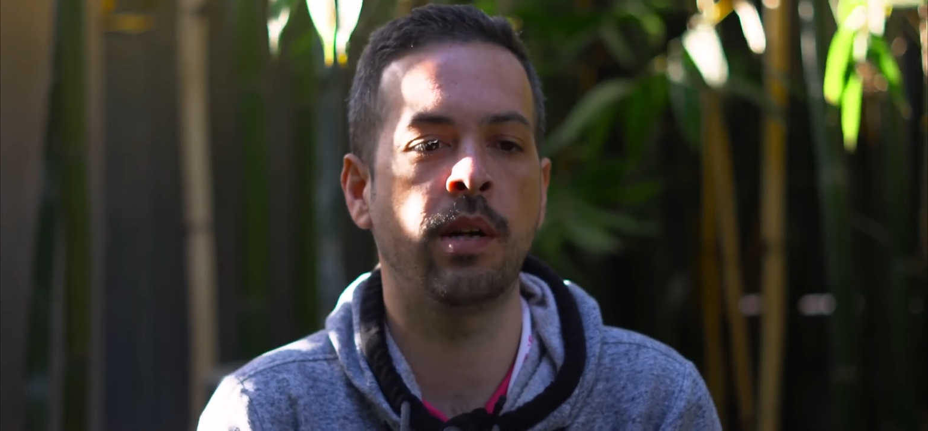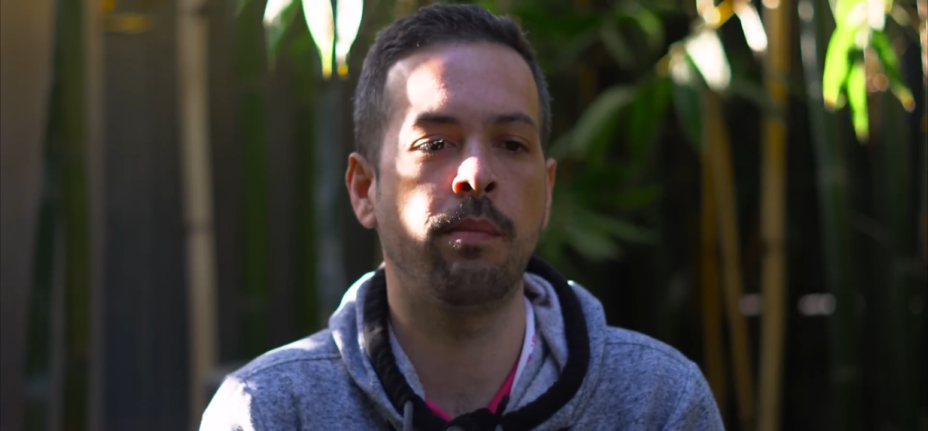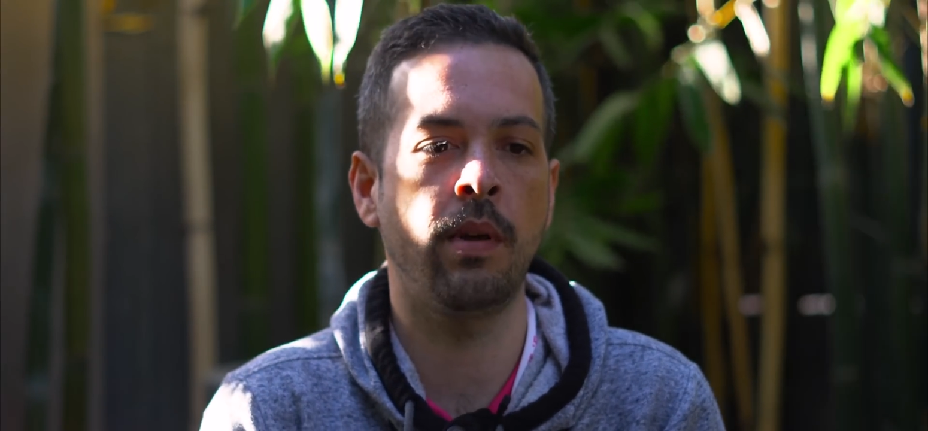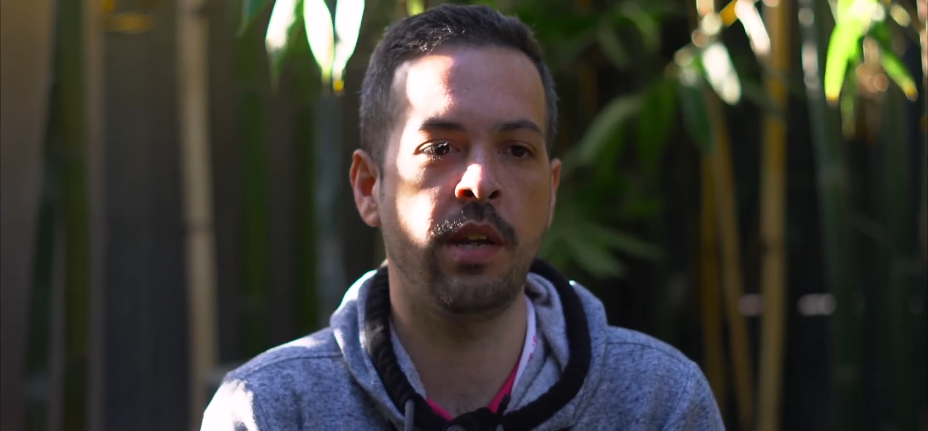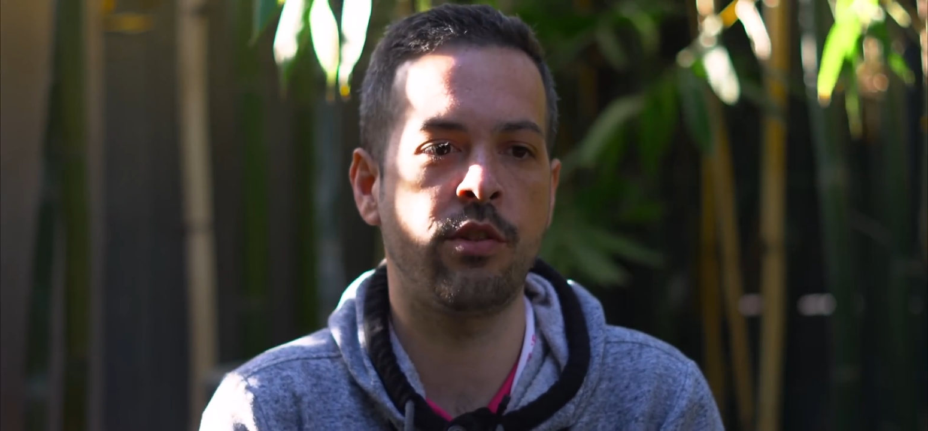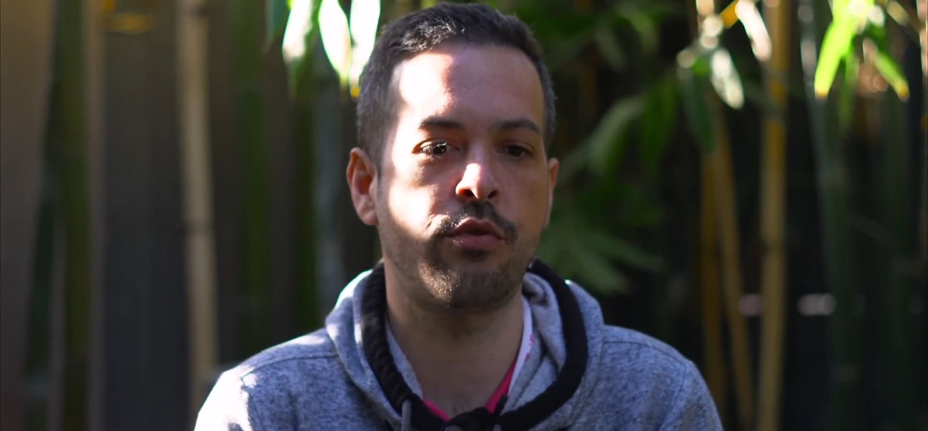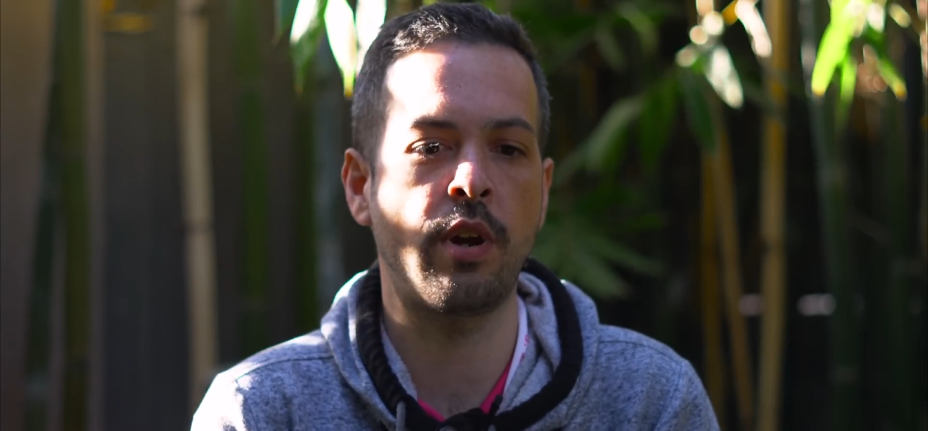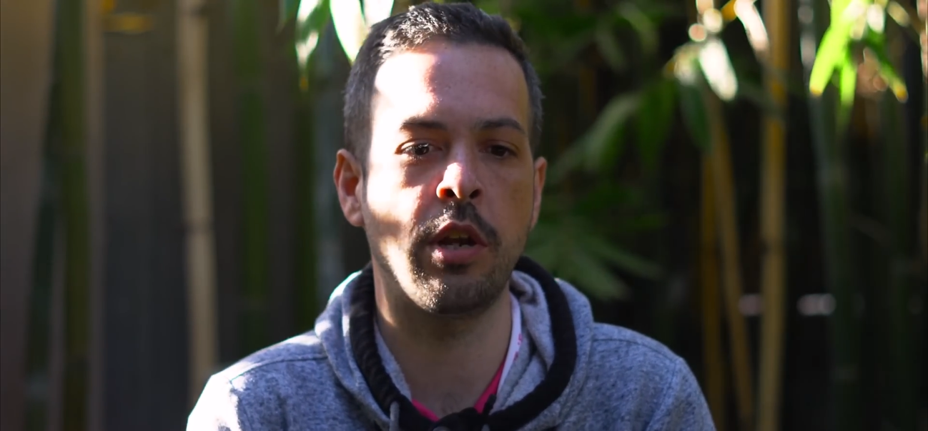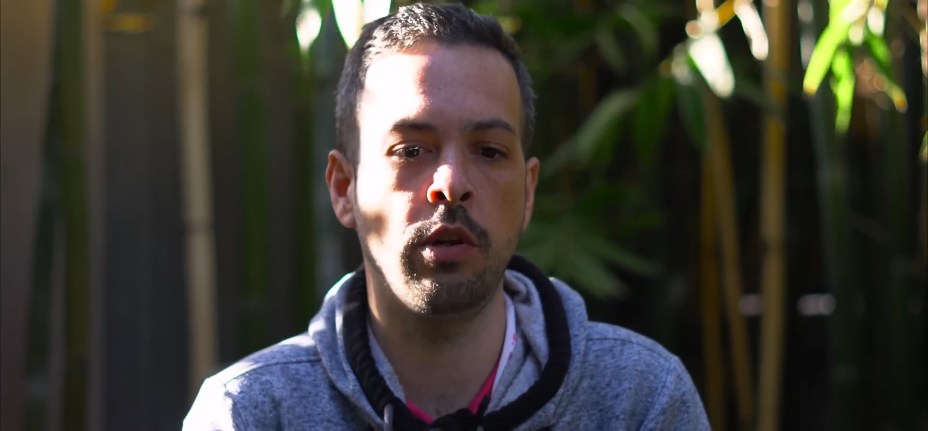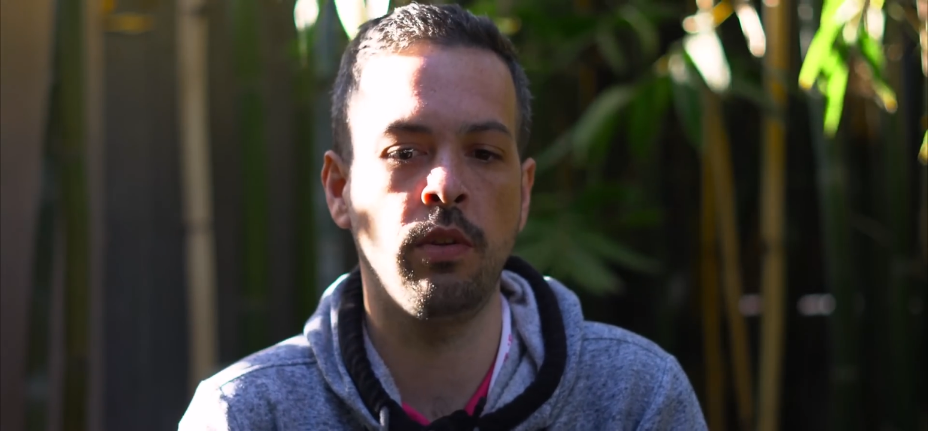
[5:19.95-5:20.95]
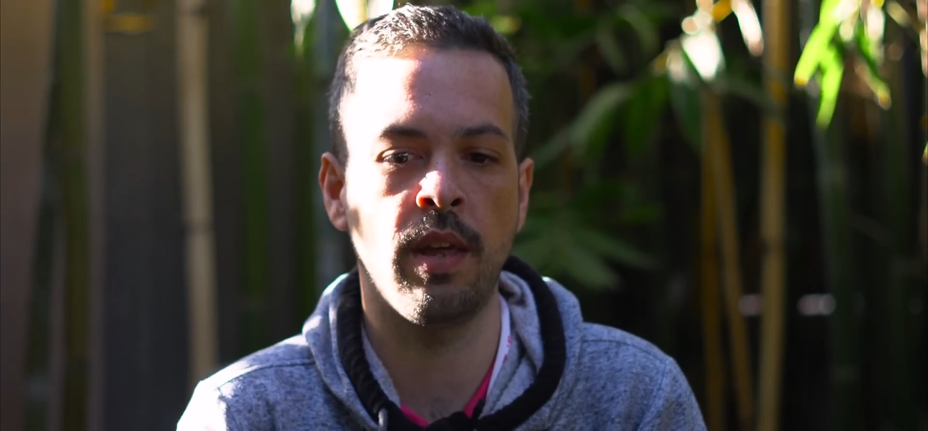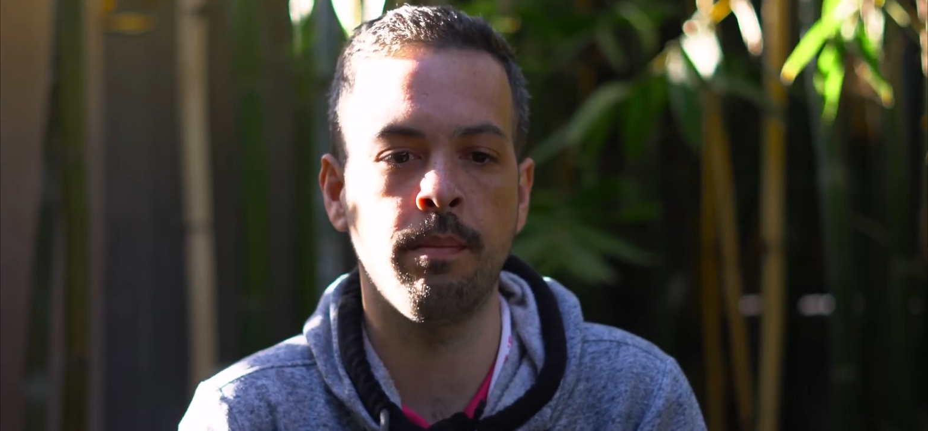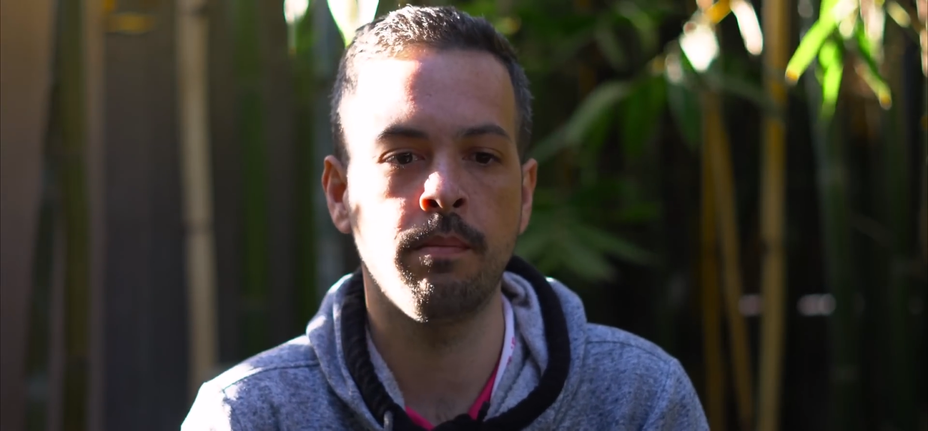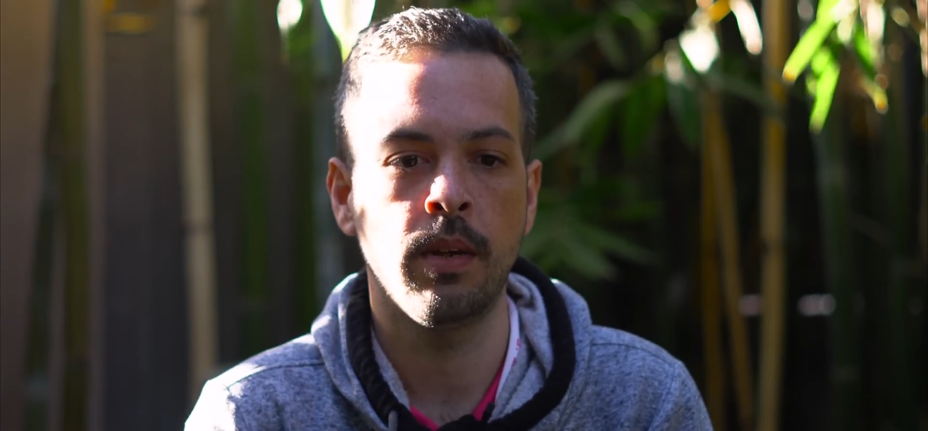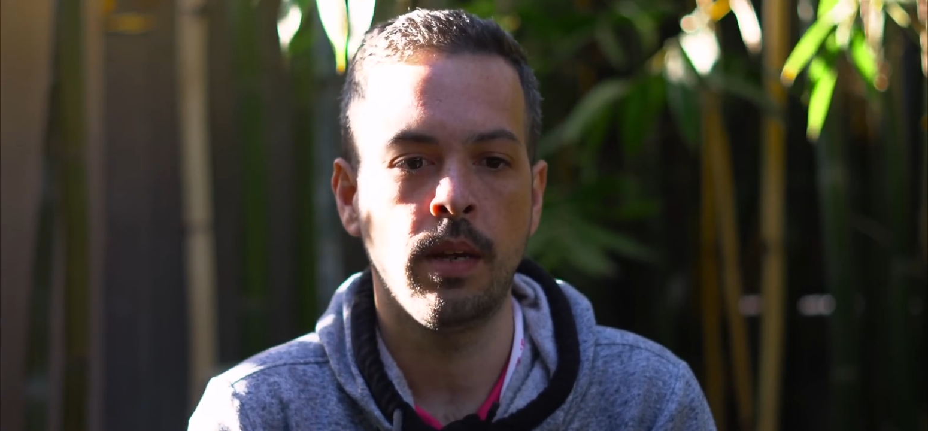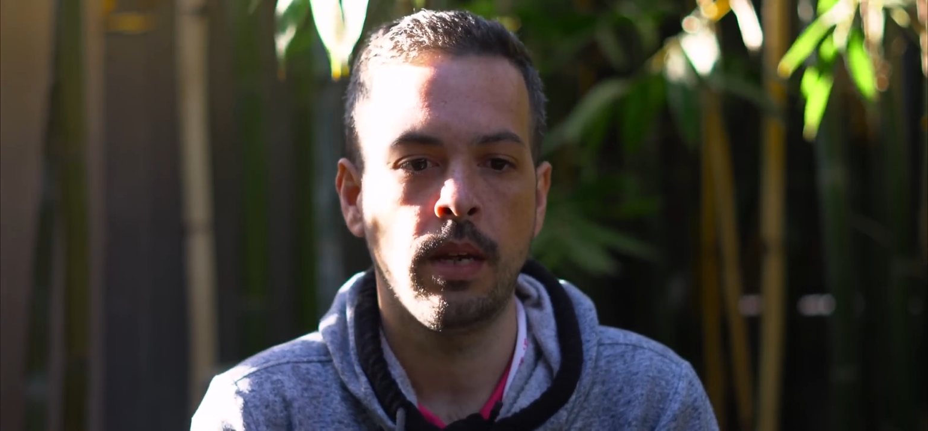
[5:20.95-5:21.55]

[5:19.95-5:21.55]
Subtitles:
in the history I knew them,